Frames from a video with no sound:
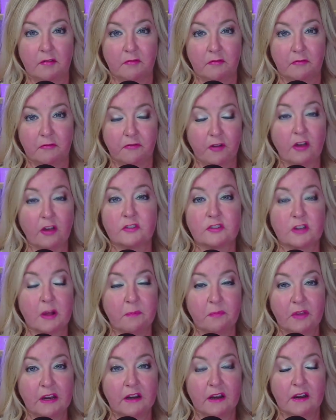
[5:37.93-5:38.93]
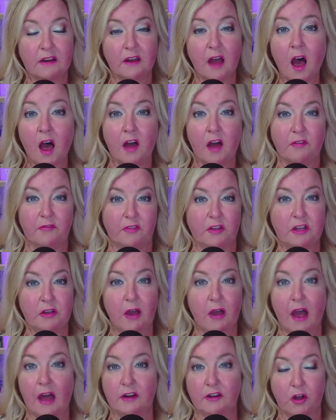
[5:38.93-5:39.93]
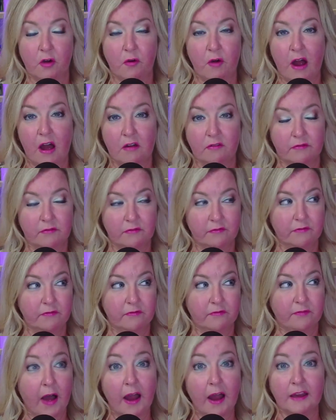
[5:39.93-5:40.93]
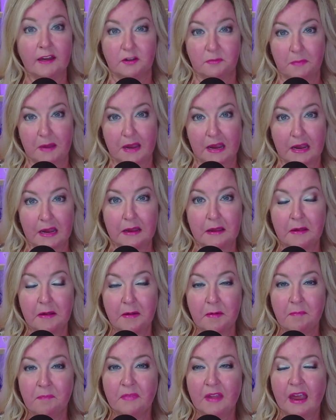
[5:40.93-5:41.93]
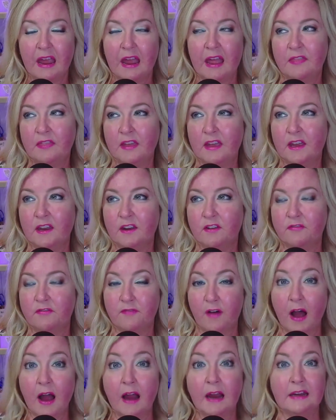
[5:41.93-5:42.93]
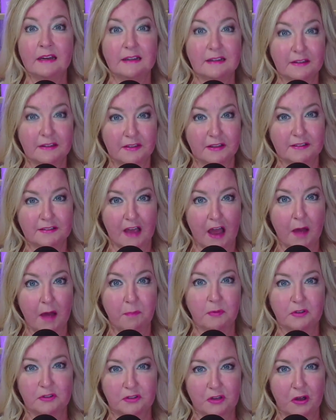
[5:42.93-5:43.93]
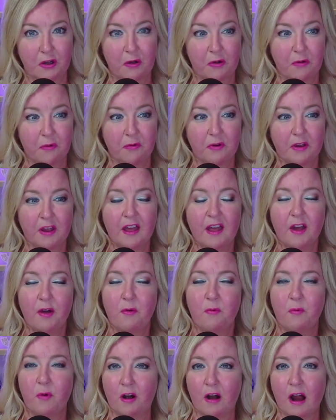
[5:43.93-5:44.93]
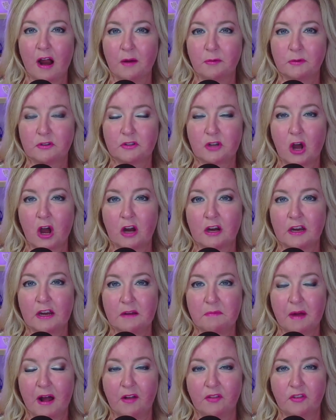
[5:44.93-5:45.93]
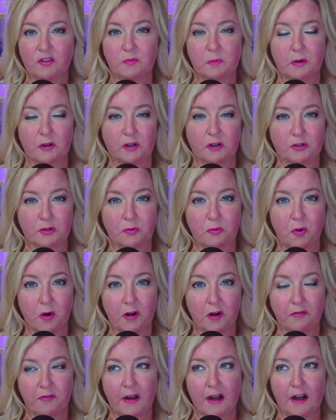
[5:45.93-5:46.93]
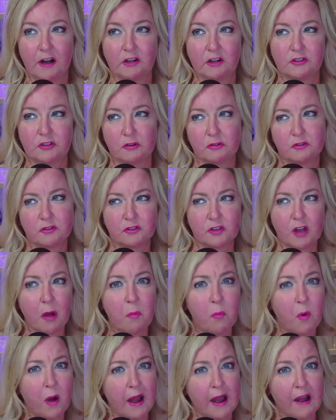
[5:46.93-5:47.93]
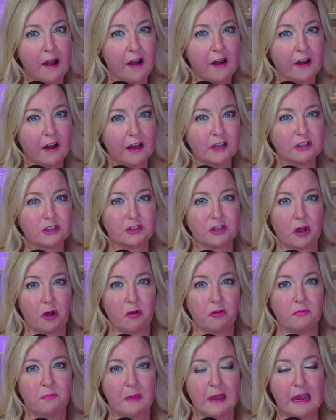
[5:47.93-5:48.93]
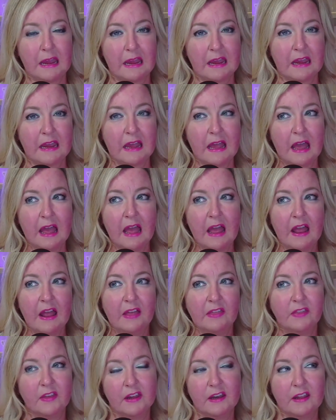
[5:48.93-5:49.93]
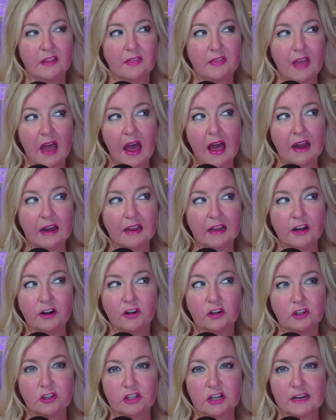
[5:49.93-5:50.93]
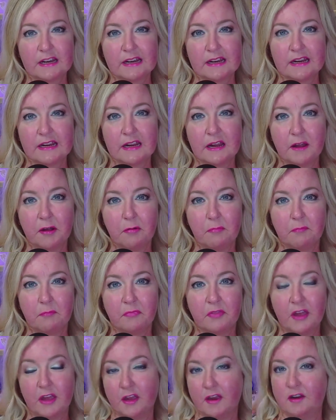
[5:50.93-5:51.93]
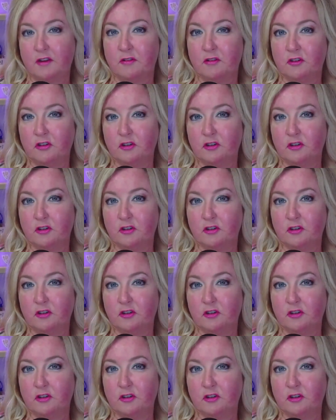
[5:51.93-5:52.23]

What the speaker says: felt something enough that you had to go out and find me and then find this episode where I was talking about the spiritual warfare. So somewhere it showed me that in that energy that